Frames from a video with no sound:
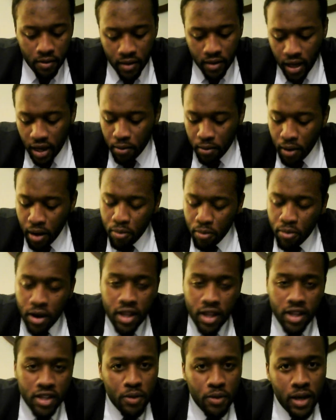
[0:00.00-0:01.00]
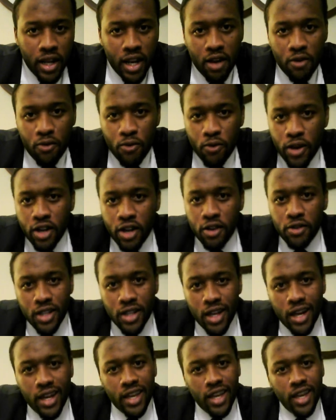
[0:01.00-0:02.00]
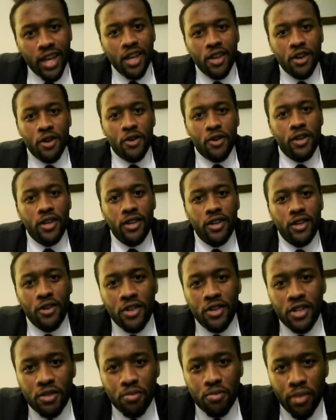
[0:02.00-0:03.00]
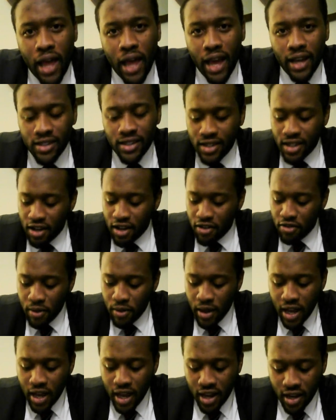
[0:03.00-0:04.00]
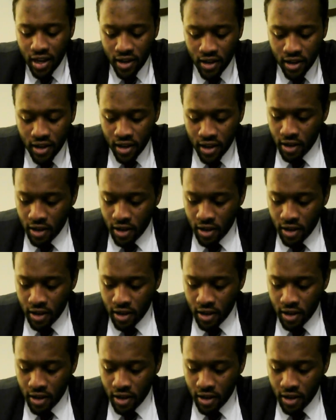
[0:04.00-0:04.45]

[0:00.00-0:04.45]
like my brothers, man, they real dug in on it, on this black stuff, man. And